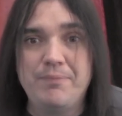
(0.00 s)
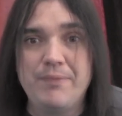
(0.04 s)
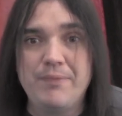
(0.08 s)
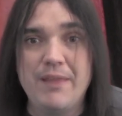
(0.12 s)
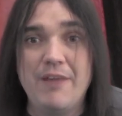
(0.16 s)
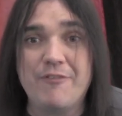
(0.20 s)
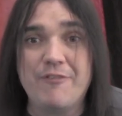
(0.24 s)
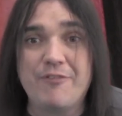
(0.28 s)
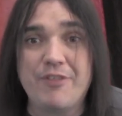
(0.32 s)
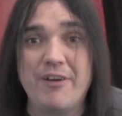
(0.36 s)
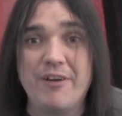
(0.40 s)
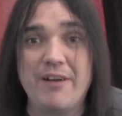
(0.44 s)

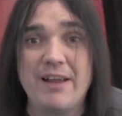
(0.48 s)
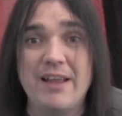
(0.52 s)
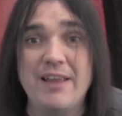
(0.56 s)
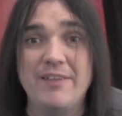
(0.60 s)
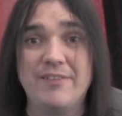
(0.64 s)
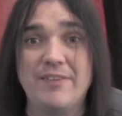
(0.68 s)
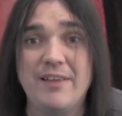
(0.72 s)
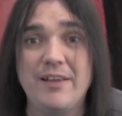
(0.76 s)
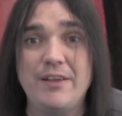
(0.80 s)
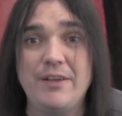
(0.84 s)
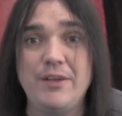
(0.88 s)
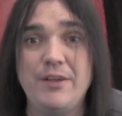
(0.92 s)
If there
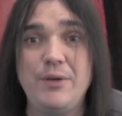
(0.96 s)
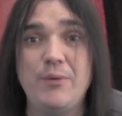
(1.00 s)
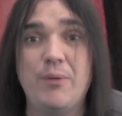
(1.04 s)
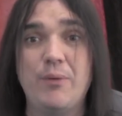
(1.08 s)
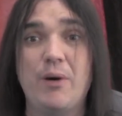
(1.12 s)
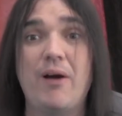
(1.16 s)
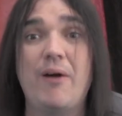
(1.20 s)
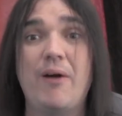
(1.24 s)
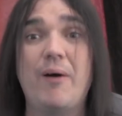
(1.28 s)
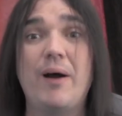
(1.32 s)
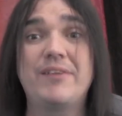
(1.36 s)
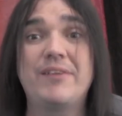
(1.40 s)
isn't, you
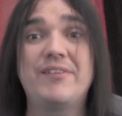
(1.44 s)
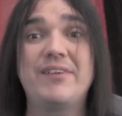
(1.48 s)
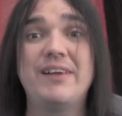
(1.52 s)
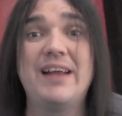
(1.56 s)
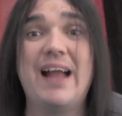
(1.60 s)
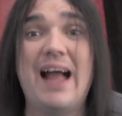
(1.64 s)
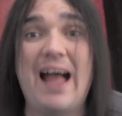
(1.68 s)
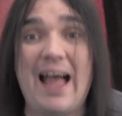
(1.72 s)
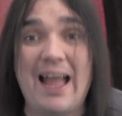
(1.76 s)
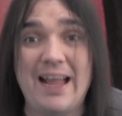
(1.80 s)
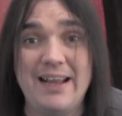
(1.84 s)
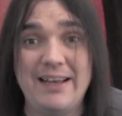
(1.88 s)
are watching
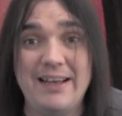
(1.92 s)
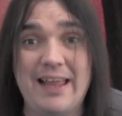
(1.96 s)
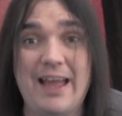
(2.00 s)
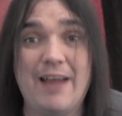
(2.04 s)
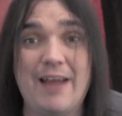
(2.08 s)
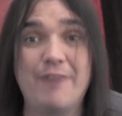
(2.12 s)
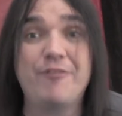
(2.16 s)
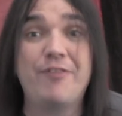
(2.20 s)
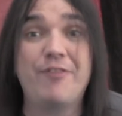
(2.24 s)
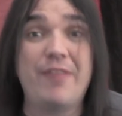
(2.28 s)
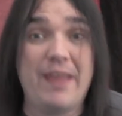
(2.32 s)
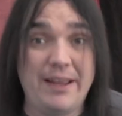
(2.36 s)
high
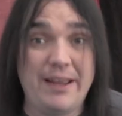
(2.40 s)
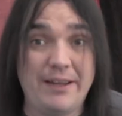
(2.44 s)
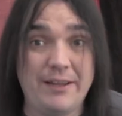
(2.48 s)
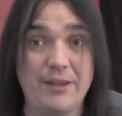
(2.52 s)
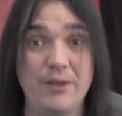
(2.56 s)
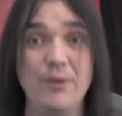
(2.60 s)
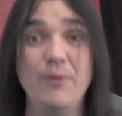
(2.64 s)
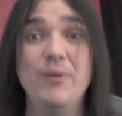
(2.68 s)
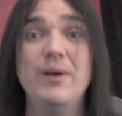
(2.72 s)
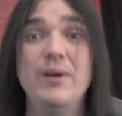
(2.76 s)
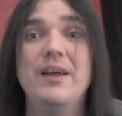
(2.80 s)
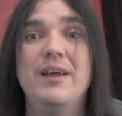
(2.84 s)
def. Thank
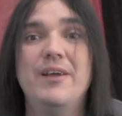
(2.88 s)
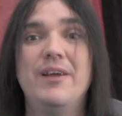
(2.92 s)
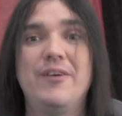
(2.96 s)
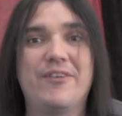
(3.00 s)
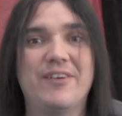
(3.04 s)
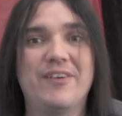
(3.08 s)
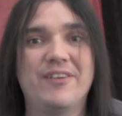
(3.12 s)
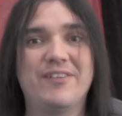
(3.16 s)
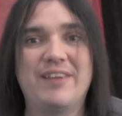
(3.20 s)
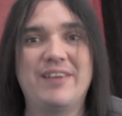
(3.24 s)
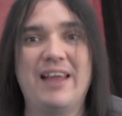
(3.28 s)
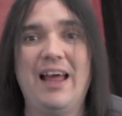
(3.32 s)
you,
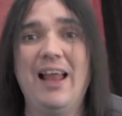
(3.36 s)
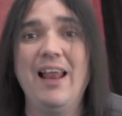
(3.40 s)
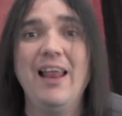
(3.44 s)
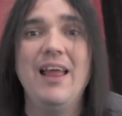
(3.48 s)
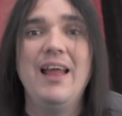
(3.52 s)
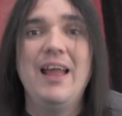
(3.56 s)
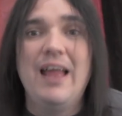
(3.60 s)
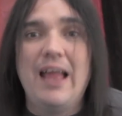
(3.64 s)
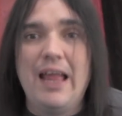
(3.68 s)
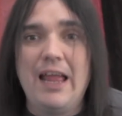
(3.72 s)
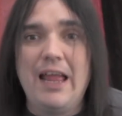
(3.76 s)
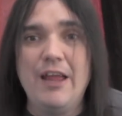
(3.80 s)
Christelle.
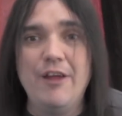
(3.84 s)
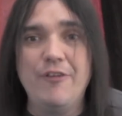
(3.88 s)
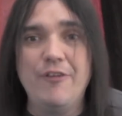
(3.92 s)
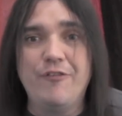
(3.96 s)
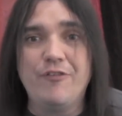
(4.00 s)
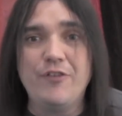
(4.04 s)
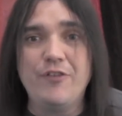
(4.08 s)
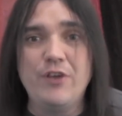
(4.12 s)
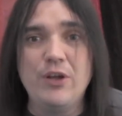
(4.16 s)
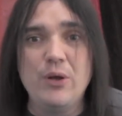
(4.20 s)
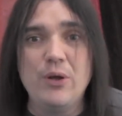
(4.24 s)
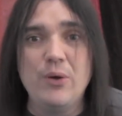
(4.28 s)

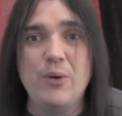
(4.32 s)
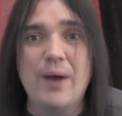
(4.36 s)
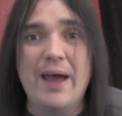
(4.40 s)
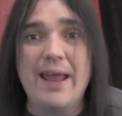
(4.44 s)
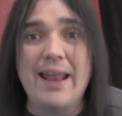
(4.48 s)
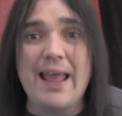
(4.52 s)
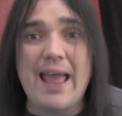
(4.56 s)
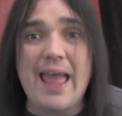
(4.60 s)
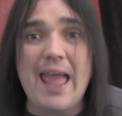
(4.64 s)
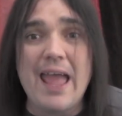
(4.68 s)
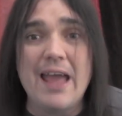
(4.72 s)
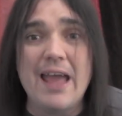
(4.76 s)
If you
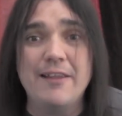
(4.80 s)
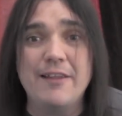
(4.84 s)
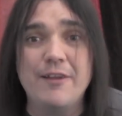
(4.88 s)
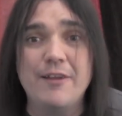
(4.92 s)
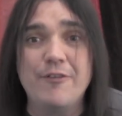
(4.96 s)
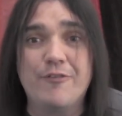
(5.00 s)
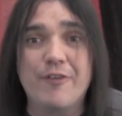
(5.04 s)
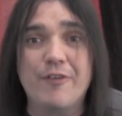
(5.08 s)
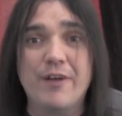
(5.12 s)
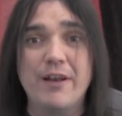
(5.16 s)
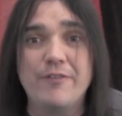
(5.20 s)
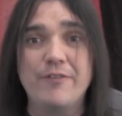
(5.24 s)
had a hand
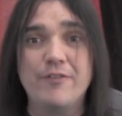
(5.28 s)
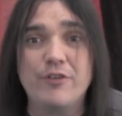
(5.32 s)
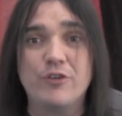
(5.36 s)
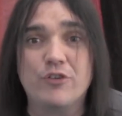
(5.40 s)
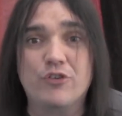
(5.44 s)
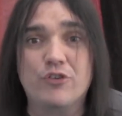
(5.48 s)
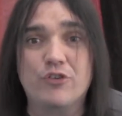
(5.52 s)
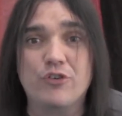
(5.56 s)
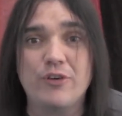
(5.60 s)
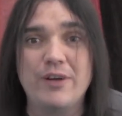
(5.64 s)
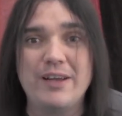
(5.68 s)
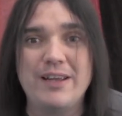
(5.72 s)
in front of your
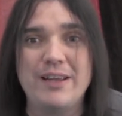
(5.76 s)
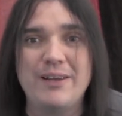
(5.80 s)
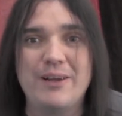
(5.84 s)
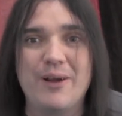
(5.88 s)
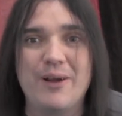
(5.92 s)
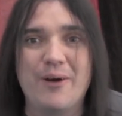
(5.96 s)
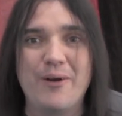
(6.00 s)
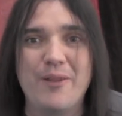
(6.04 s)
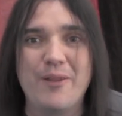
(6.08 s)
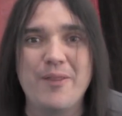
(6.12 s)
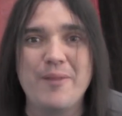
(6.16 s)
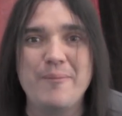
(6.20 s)
screen,
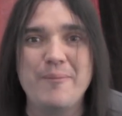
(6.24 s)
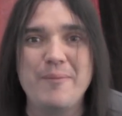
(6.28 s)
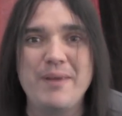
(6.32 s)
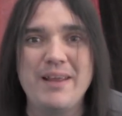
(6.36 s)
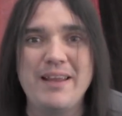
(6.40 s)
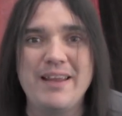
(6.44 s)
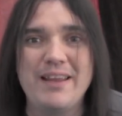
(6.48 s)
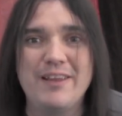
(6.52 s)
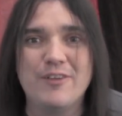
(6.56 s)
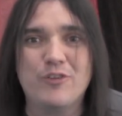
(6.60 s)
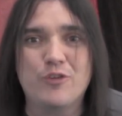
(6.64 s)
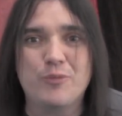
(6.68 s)
go to
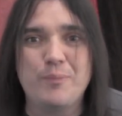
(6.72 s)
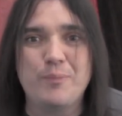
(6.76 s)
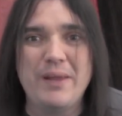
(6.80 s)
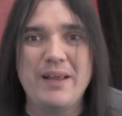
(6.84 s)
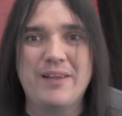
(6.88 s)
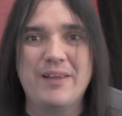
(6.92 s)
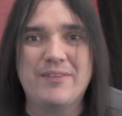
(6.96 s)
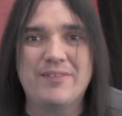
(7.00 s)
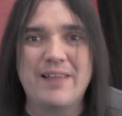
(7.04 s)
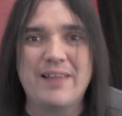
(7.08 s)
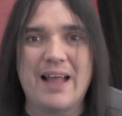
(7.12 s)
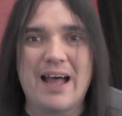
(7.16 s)

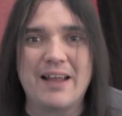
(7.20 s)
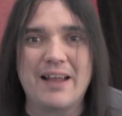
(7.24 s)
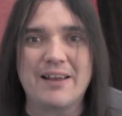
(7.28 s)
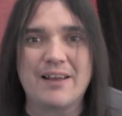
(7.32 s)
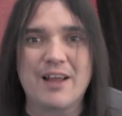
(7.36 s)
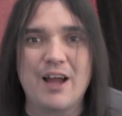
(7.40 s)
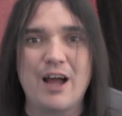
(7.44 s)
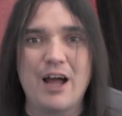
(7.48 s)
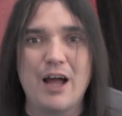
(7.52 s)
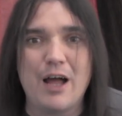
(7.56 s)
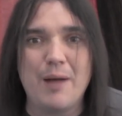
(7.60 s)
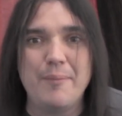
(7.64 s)

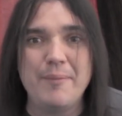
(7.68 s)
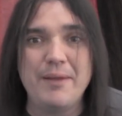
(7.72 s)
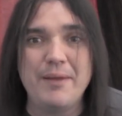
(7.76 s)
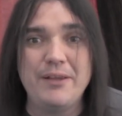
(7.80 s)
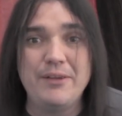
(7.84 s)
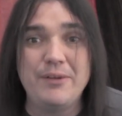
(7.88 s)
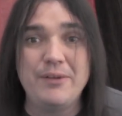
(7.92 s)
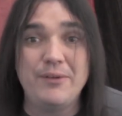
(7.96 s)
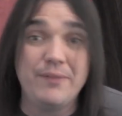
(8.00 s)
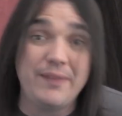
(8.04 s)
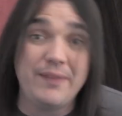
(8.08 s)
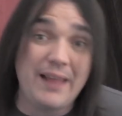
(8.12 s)
themediaspeaks.com
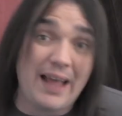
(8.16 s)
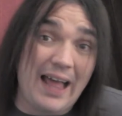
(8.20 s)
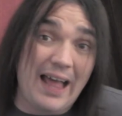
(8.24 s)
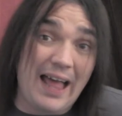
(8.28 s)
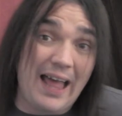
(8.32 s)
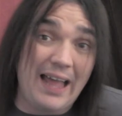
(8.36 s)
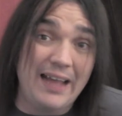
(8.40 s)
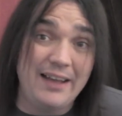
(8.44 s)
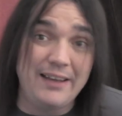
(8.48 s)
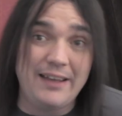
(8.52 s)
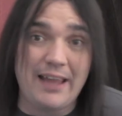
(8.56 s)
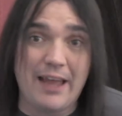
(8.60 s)
and the
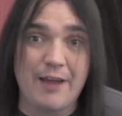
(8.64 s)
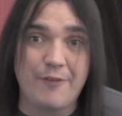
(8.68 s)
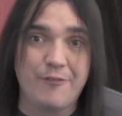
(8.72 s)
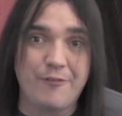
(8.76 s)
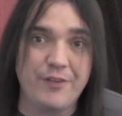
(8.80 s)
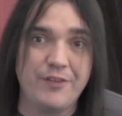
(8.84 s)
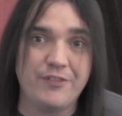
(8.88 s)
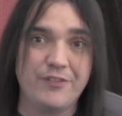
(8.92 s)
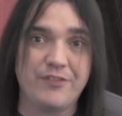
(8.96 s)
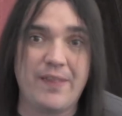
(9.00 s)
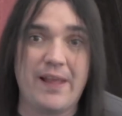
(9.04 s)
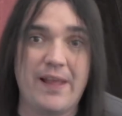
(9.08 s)
high
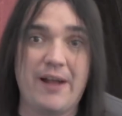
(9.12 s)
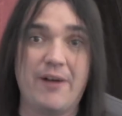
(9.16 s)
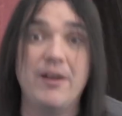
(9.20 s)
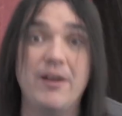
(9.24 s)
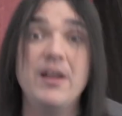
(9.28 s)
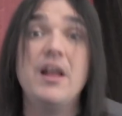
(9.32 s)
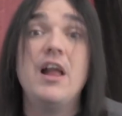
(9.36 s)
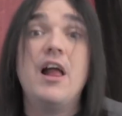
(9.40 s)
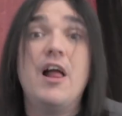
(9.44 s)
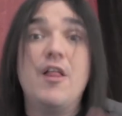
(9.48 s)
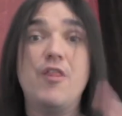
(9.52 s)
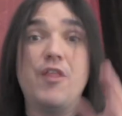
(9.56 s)
def is there.
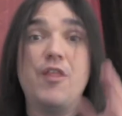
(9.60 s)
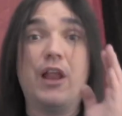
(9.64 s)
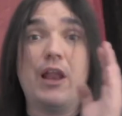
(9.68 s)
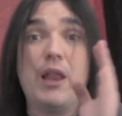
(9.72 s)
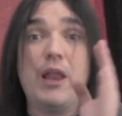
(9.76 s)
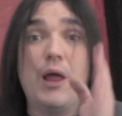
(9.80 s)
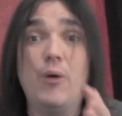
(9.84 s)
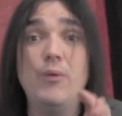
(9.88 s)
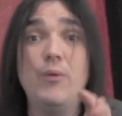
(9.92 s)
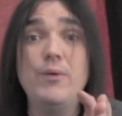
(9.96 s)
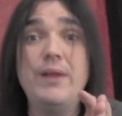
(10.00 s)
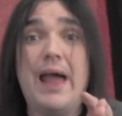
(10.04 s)
The
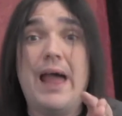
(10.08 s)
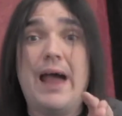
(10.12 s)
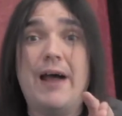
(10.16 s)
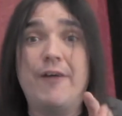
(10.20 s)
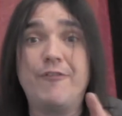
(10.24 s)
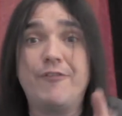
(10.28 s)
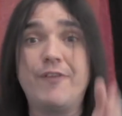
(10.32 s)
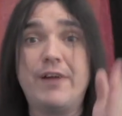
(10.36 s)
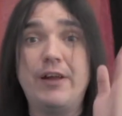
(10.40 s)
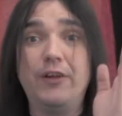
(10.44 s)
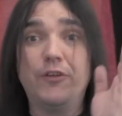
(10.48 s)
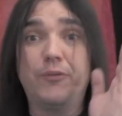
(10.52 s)
low
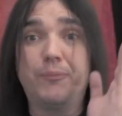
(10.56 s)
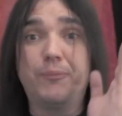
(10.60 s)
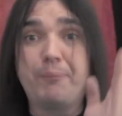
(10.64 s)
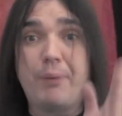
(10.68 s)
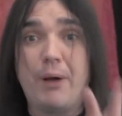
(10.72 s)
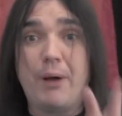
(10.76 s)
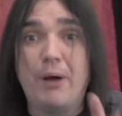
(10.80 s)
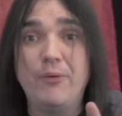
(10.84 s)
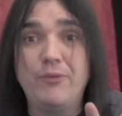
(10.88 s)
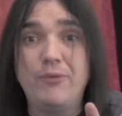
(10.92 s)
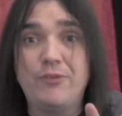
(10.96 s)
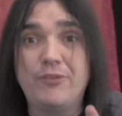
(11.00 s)
def is
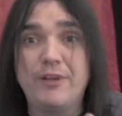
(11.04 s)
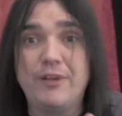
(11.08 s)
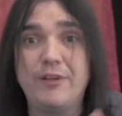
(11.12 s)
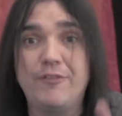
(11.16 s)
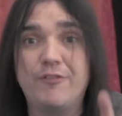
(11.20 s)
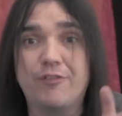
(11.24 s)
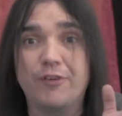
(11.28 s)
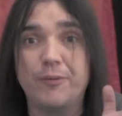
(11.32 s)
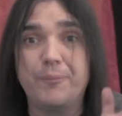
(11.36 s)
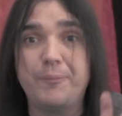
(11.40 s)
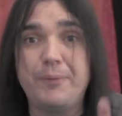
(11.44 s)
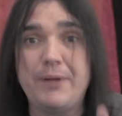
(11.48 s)
posted
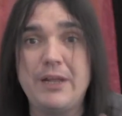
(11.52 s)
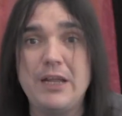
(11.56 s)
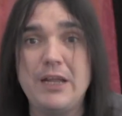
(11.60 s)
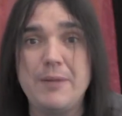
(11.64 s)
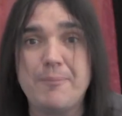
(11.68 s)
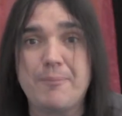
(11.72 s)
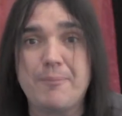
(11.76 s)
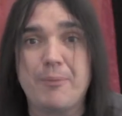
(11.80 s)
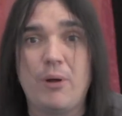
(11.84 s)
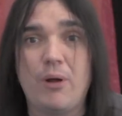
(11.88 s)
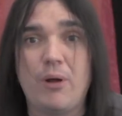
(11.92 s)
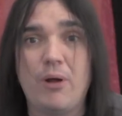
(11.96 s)
for
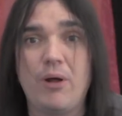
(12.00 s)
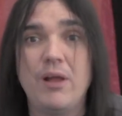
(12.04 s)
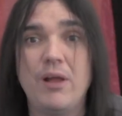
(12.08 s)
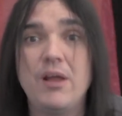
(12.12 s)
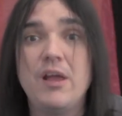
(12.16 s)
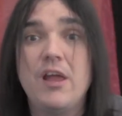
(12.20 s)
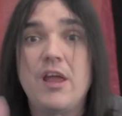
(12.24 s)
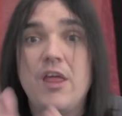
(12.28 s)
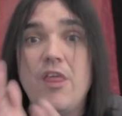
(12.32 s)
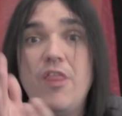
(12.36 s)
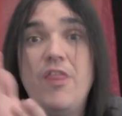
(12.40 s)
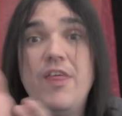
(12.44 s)
people
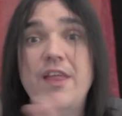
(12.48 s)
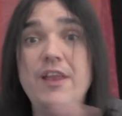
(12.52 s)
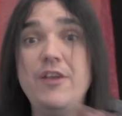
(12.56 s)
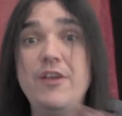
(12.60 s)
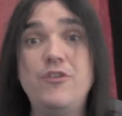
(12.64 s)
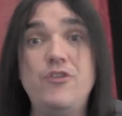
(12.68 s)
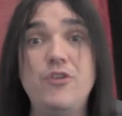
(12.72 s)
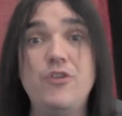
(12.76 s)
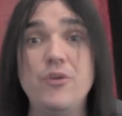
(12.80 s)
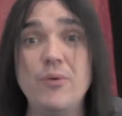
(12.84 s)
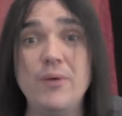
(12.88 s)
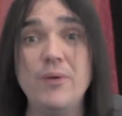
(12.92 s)

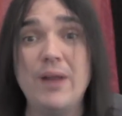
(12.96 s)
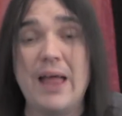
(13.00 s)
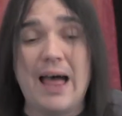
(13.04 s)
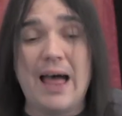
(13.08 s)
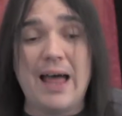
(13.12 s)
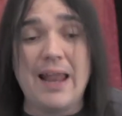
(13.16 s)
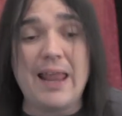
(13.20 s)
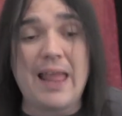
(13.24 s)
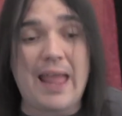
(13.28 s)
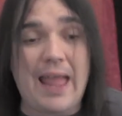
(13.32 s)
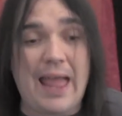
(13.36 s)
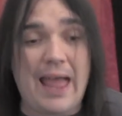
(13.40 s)
that do
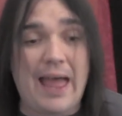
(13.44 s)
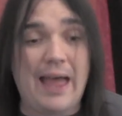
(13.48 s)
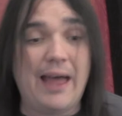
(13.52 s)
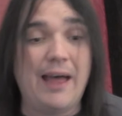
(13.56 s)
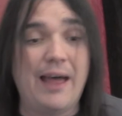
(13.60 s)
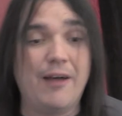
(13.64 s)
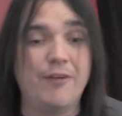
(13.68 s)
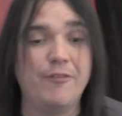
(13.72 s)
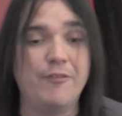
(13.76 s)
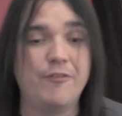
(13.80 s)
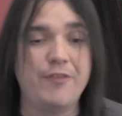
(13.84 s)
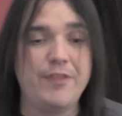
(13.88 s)
not
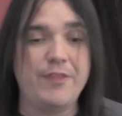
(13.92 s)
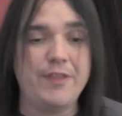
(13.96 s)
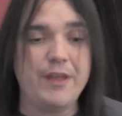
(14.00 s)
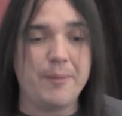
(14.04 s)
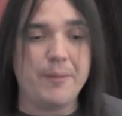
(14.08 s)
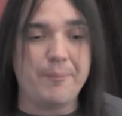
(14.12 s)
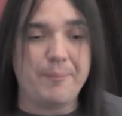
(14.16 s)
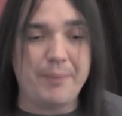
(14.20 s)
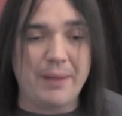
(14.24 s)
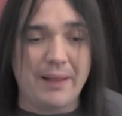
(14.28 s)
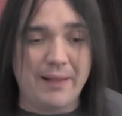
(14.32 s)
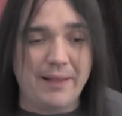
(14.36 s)
have the
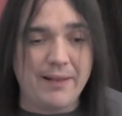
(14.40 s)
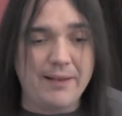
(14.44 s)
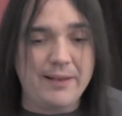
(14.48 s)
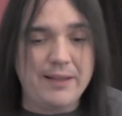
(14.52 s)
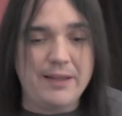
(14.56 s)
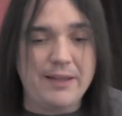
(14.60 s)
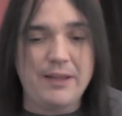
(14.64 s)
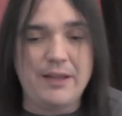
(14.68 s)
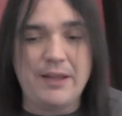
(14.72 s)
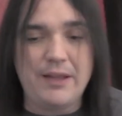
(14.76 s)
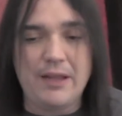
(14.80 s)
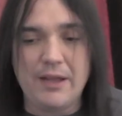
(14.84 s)

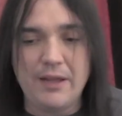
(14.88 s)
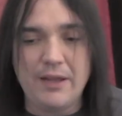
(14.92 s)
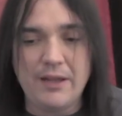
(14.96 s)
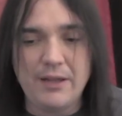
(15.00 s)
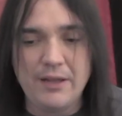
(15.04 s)
ability